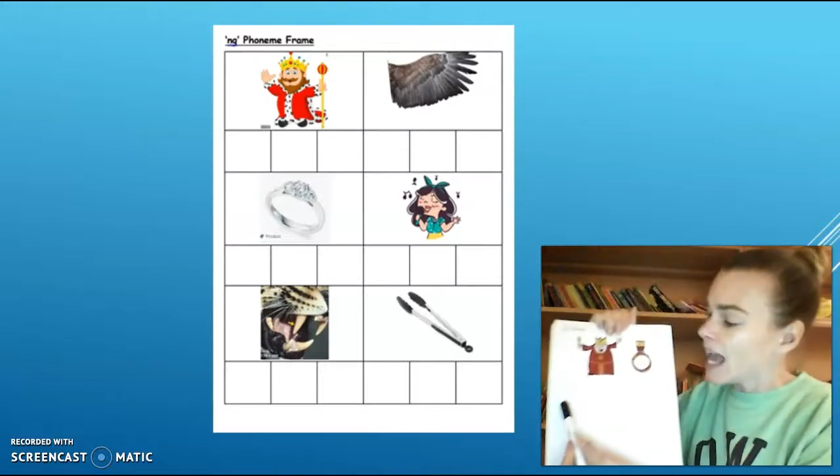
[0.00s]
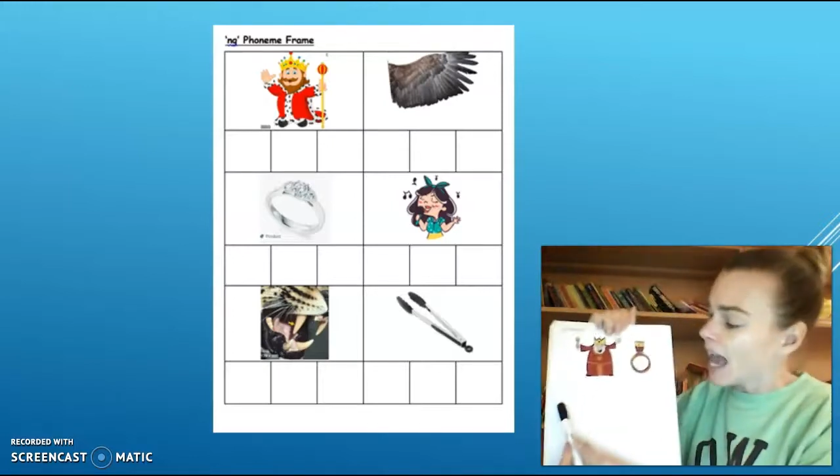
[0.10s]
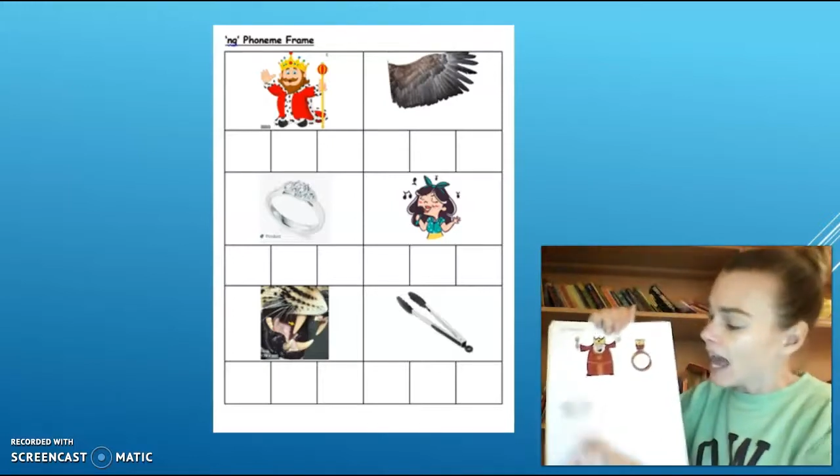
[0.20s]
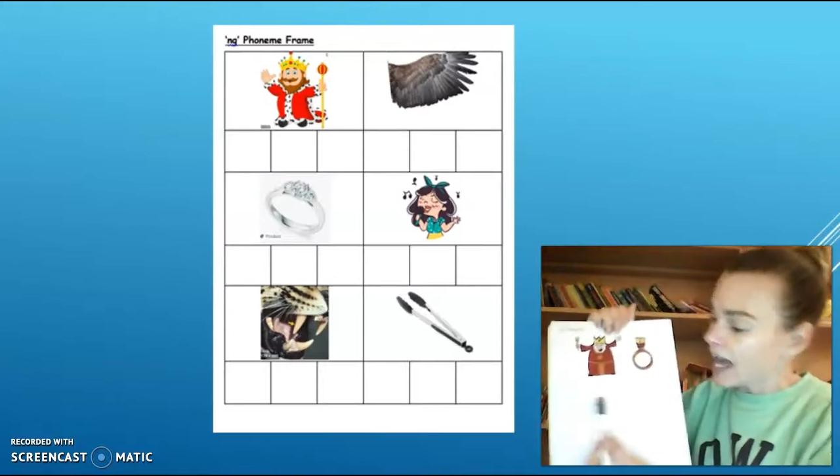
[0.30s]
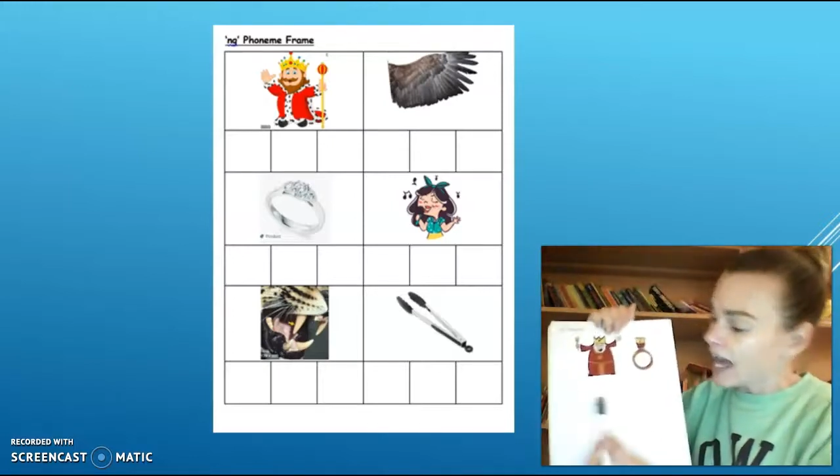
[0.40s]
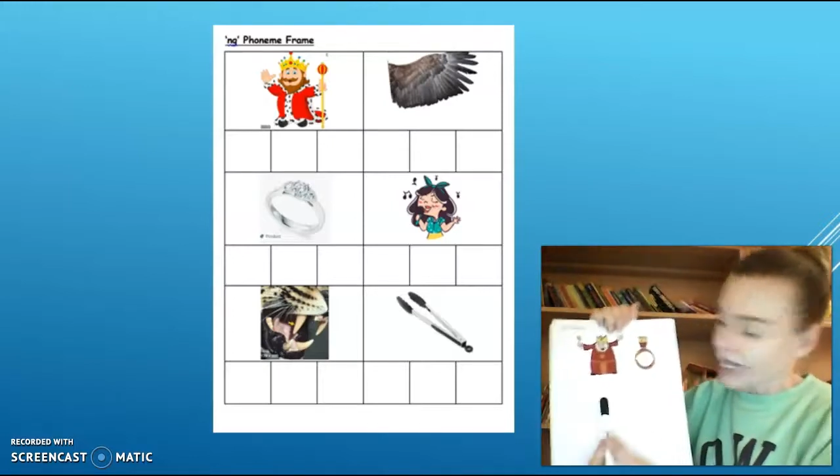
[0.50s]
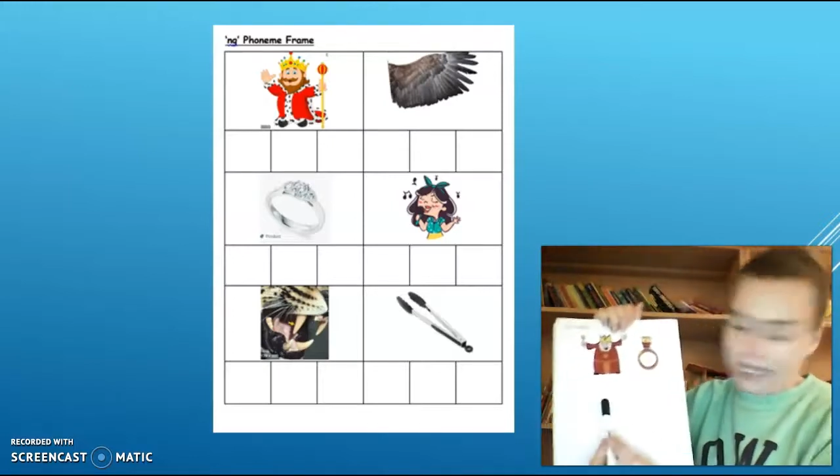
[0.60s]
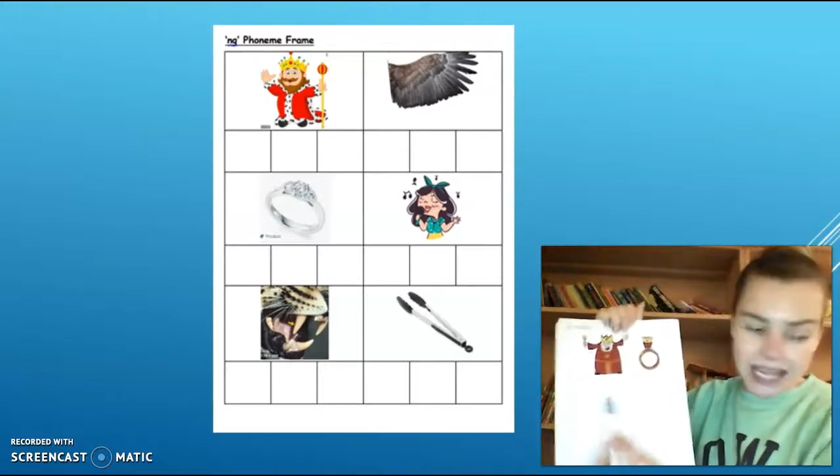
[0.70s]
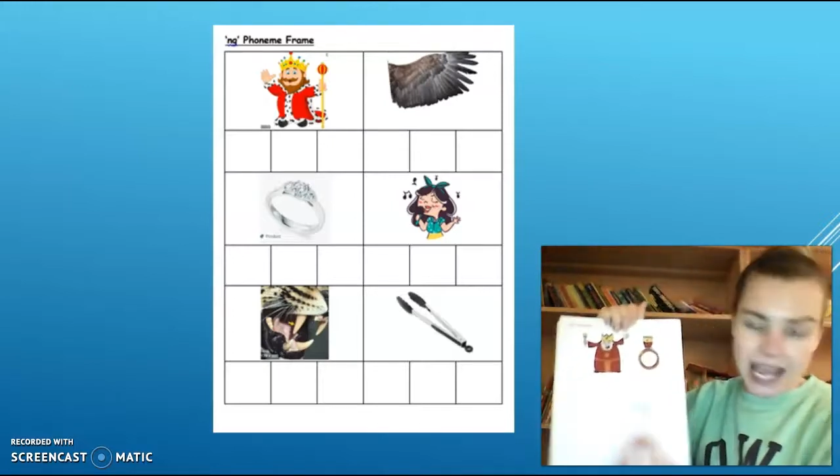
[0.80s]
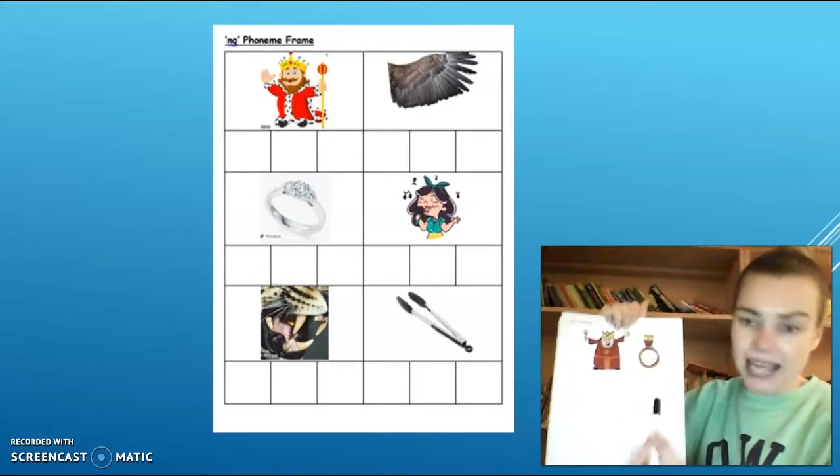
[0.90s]
a
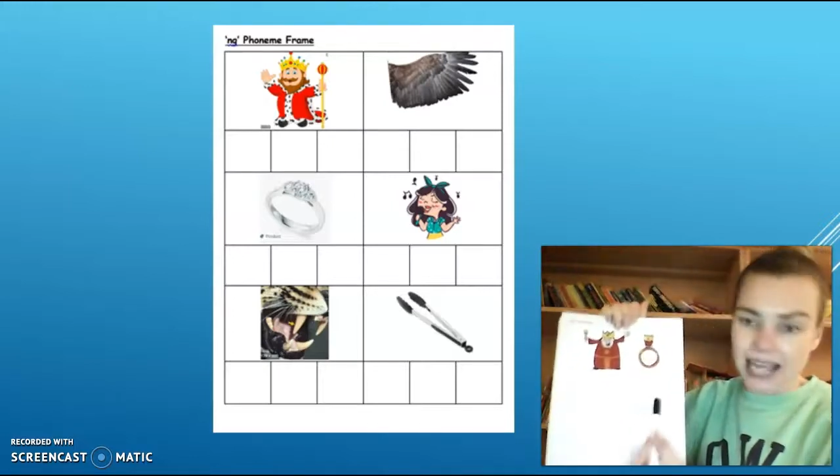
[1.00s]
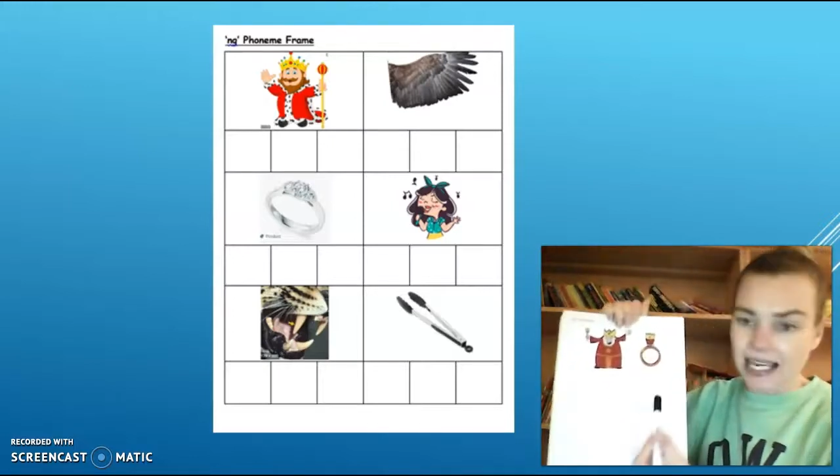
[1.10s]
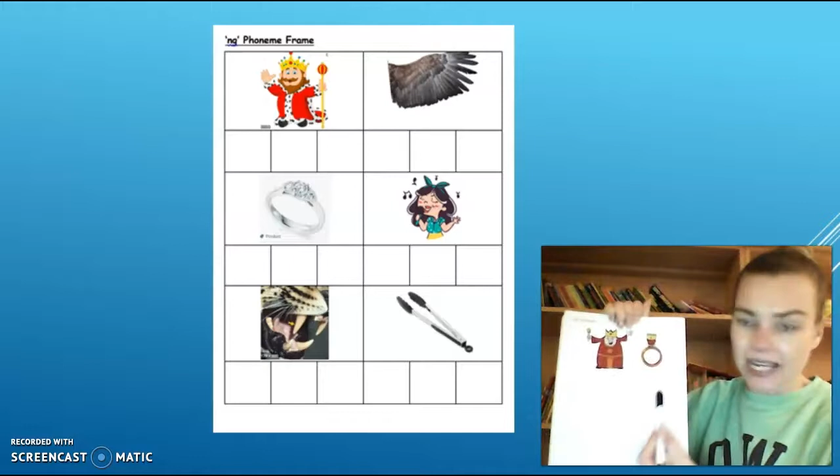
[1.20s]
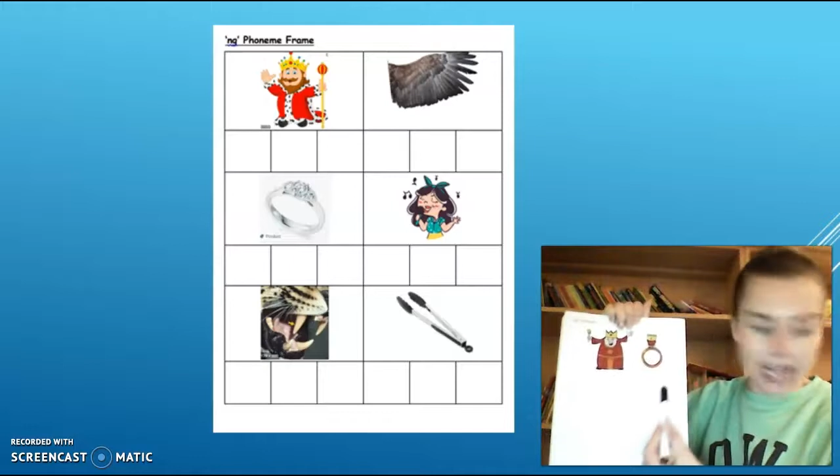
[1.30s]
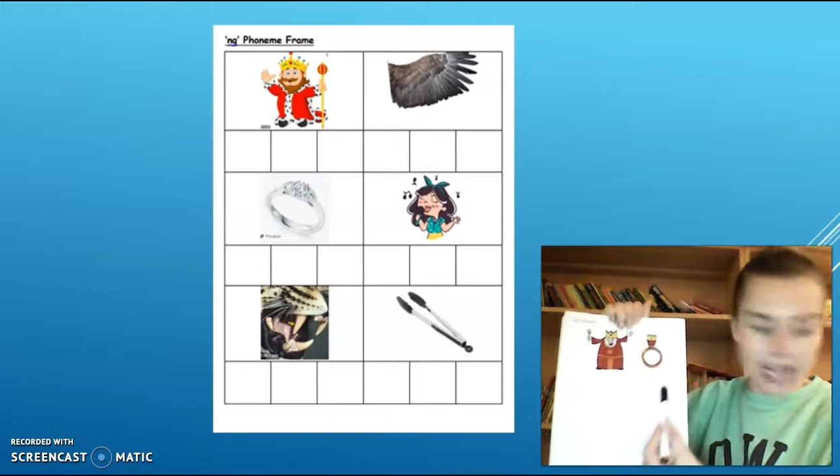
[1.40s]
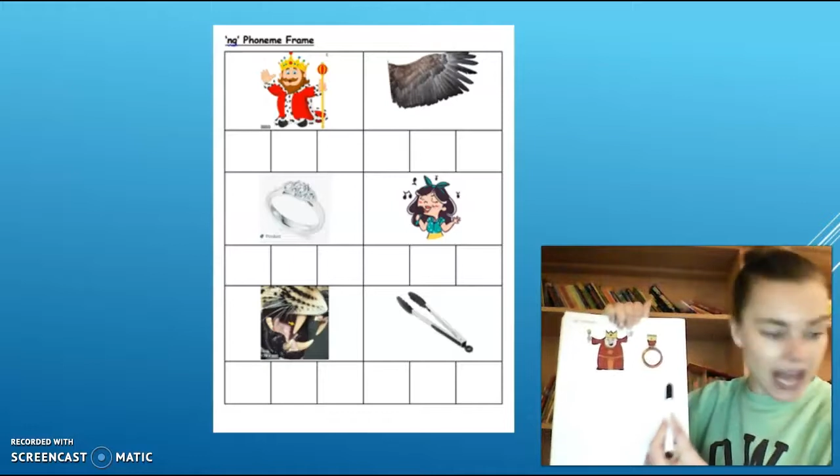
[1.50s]
king